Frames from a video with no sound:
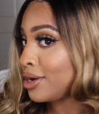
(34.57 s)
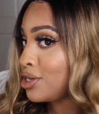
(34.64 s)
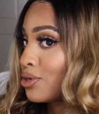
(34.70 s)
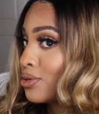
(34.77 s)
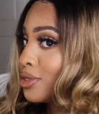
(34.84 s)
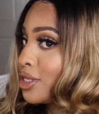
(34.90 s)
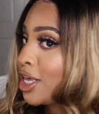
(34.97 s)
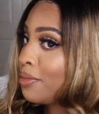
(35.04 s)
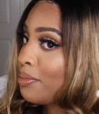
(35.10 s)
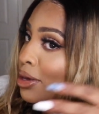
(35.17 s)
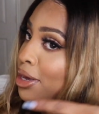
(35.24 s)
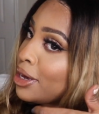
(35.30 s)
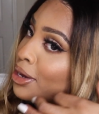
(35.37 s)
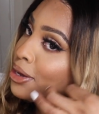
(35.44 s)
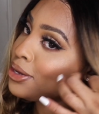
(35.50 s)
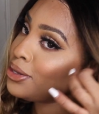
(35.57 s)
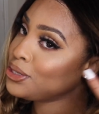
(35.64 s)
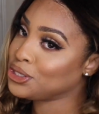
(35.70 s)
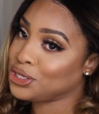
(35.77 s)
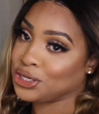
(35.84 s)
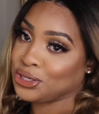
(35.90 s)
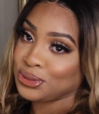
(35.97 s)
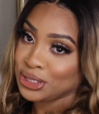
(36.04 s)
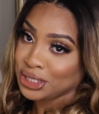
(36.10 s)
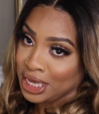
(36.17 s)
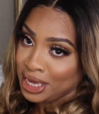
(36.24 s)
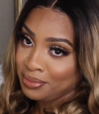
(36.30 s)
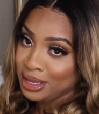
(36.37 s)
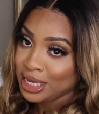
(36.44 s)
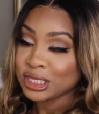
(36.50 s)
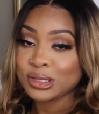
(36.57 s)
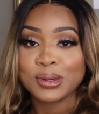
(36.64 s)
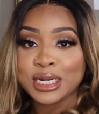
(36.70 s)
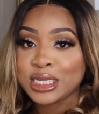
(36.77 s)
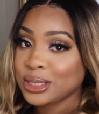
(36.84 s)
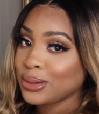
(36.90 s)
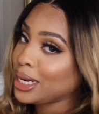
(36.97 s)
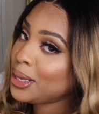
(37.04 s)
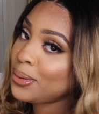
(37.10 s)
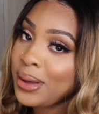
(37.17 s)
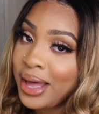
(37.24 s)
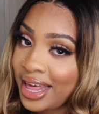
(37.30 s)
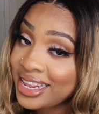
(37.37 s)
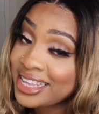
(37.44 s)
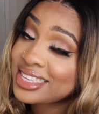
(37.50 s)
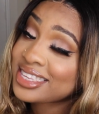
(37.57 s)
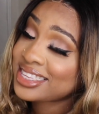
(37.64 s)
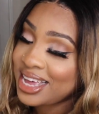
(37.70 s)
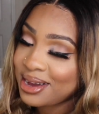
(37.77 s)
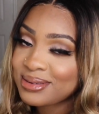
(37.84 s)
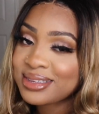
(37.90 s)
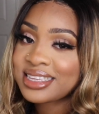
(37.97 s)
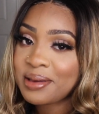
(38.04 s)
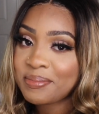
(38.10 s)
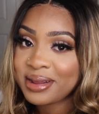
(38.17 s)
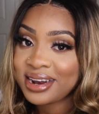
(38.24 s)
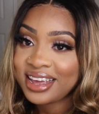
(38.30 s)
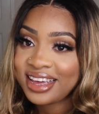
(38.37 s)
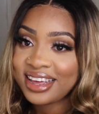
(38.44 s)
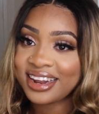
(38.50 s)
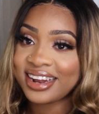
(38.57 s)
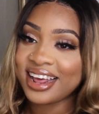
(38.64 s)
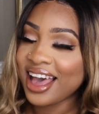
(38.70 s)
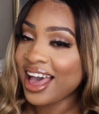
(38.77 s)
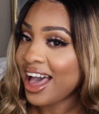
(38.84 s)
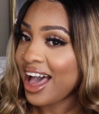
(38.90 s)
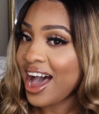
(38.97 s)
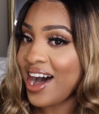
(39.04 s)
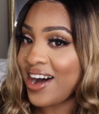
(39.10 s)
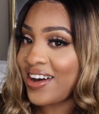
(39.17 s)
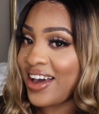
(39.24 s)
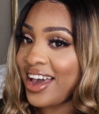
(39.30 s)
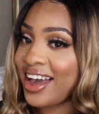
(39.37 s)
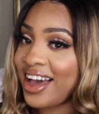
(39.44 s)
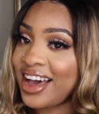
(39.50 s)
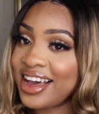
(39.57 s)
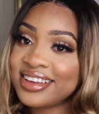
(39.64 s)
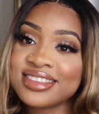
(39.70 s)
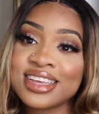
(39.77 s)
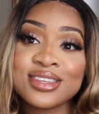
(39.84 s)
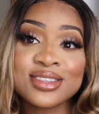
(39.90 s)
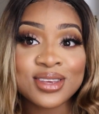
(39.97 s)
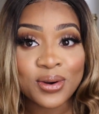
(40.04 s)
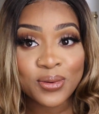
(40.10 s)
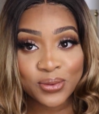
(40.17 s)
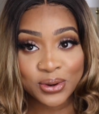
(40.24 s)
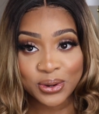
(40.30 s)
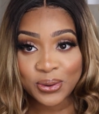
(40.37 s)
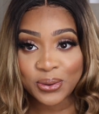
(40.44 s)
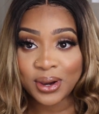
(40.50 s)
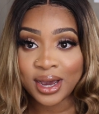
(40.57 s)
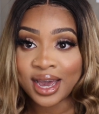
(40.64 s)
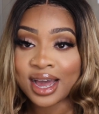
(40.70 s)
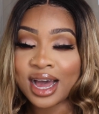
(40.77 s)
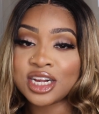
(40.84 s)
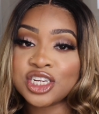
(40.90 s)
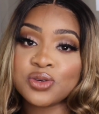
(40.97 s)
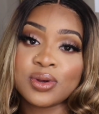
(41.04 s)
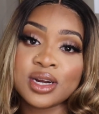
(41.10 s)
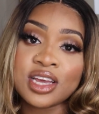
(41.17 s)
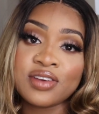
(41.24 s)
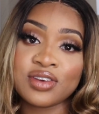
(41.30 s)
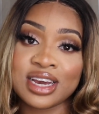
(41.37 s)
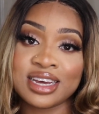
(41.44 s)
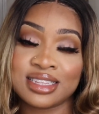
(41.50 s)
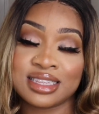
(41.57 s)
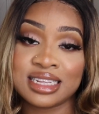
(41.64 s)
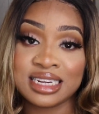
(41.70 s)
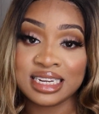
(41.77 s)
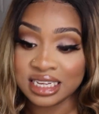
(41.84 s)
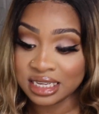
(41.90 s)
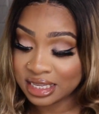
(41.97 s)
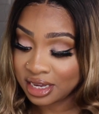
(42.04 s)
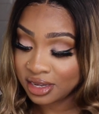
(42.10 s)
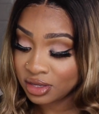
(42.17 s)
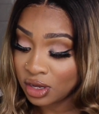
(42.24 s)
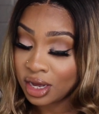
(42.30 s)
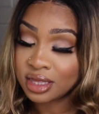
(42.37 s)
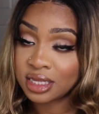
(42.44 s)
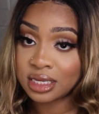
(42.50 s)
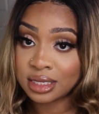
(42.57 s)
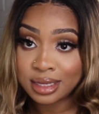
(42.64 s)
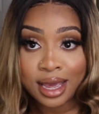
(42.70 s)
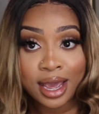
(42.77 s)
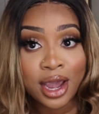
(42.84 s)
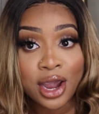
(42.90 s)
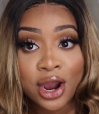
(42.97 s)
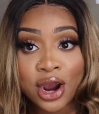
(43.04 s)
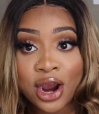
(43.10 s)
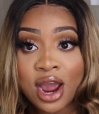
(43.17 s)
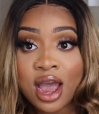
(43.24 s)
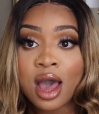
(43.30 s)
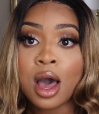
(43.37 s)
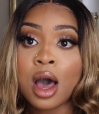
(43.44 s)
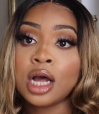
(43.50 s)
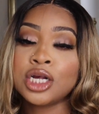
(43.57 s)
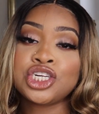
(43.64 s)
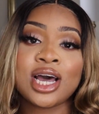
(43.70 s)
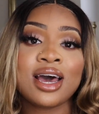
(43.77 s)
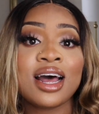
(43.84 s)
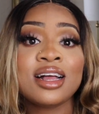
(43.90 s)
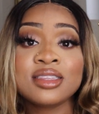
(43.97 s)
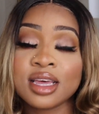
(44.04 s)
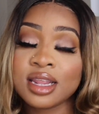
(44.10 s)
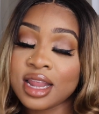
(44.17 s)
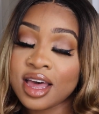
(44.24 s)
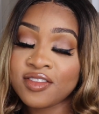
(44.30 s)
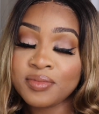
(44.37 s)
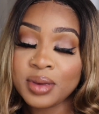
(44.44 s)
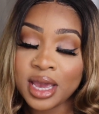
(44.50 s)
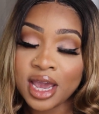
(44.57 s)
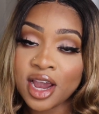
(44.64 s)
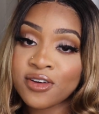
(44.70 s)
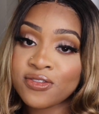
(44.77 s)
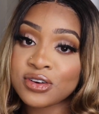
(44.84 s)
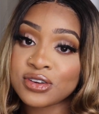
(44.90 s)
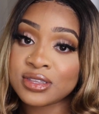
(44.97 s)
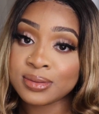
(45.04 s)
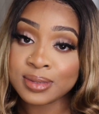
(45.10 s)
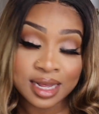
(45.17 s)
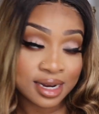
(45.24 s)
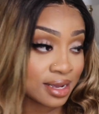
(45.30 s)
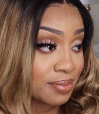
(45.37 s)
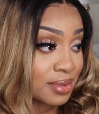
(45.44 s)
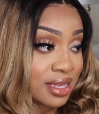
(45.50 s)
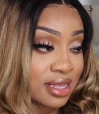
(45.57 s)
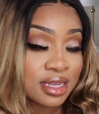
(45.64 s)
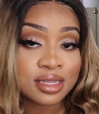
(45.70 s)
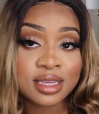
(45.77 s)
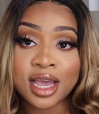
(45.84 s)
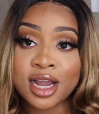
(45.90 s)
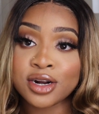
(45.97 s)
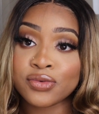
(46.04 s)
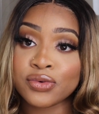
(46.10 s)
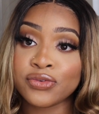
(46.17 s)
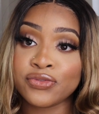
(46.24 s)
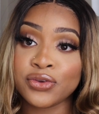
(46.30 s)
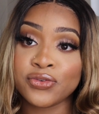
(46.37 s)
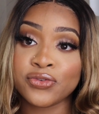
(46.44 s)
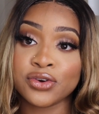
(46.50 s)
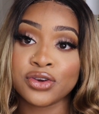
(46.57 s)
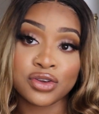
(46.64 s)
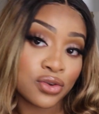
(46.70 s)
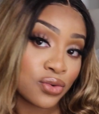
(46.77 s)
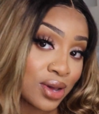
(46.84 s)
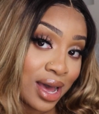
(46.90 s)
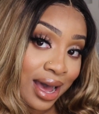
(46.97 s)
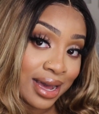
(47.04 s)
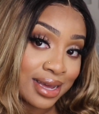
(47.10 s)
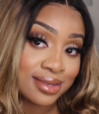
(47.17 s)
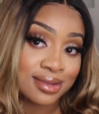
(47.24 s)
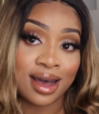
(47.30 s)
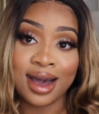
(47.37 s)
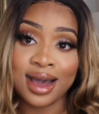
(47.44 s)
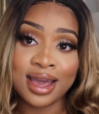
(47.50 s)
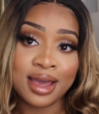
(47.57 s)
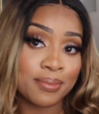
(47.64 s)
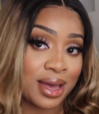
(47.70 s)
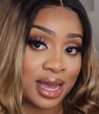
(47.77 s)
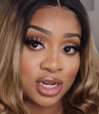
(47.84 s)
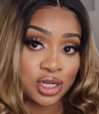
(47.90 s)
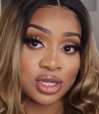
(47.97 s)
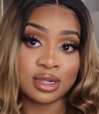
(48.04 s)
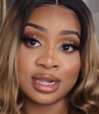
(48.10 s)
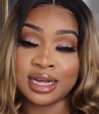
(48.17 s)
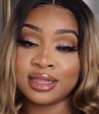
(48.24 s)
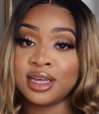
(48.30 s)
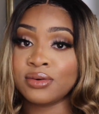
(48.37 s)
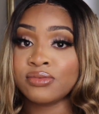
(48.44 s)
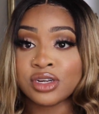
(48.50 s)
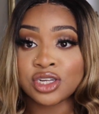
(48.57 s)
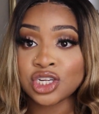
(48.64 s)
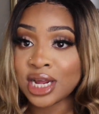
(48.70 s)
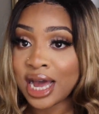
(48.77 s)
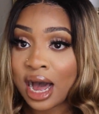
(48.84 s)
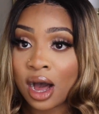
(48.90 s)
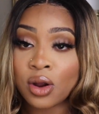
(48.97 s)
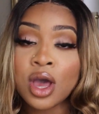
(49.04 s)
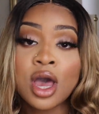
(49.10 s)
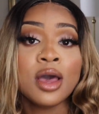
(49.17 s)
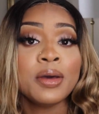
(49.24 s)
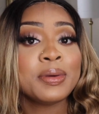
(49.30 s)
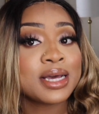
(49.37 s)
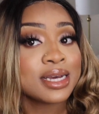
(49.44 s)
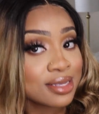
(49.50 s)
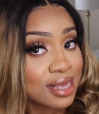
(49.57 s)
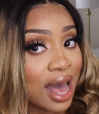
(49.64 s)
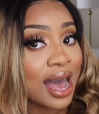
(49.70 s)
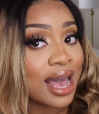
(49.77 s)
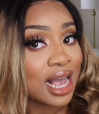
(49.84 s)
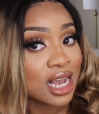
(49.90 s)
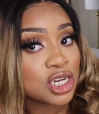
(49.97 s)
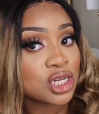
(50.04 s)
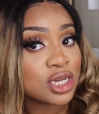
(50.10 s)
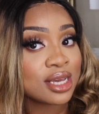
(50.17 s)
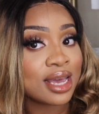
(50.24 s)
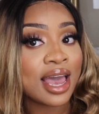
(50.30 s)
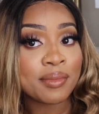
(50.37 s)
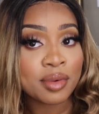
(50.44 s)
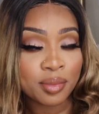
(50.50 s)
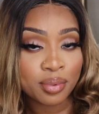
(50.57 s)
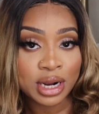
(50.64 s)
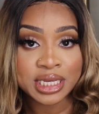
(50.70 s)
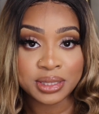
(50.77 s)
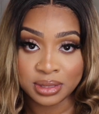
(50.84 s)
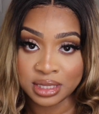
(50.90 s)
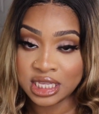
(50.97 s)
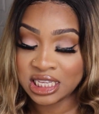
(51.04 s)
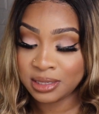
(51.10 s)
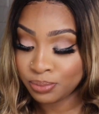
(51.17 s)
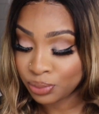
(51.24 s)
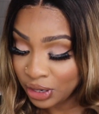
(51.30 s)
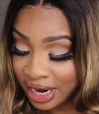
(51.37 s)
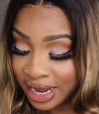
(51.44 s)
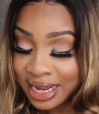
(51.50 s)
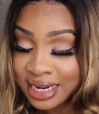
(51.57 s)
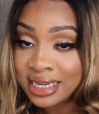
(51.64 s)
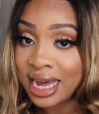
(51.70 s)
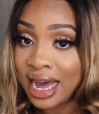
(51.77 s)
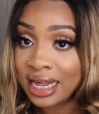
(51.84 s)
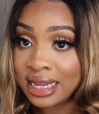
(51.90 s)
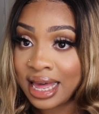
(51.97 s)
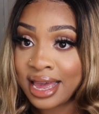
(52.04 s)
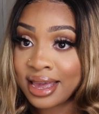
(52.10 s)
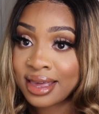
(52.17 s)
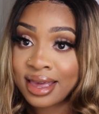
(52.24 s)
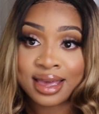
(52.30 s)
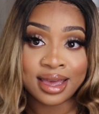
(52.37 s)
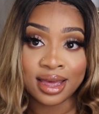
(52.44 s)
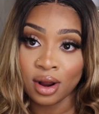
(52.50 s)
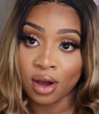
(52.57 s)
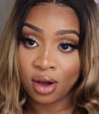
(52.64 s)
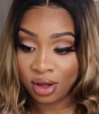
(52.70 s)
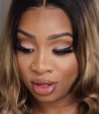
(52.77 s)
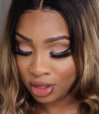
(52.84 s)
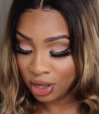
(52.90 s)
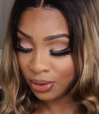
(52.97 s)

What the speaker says: You see me? Do you see me? 2021, this is how we stepping in. Okay guys, so real quick, I just want to give you guys the details on this hair. Shout out to LUVME Hair for sending me this hair to review for you guys. I am actually glad they reached out because I actually am impressed with this brand. I like it all.